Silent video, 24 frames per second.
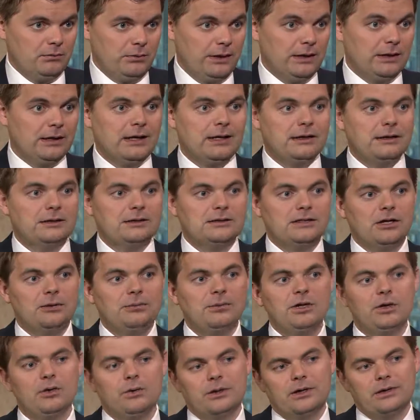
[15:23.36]
Right? And tell
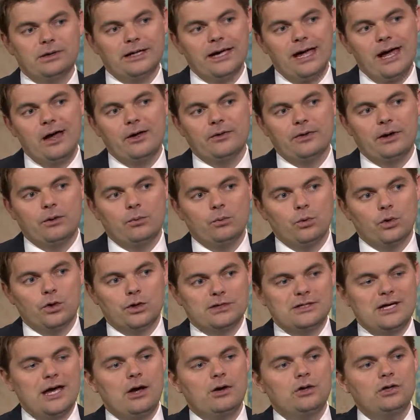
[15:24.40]
me quickly how that
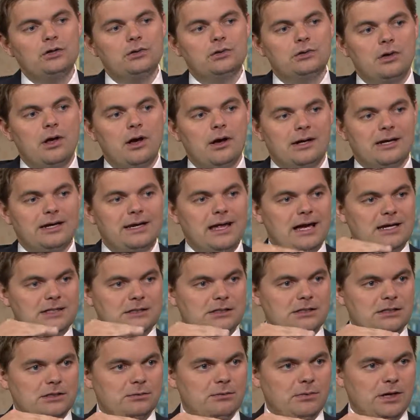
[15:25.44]
works. How do you lock in
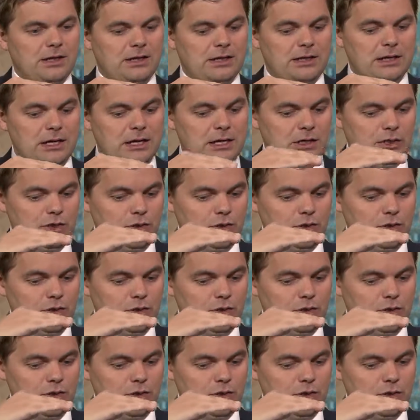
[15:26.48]
access to the money?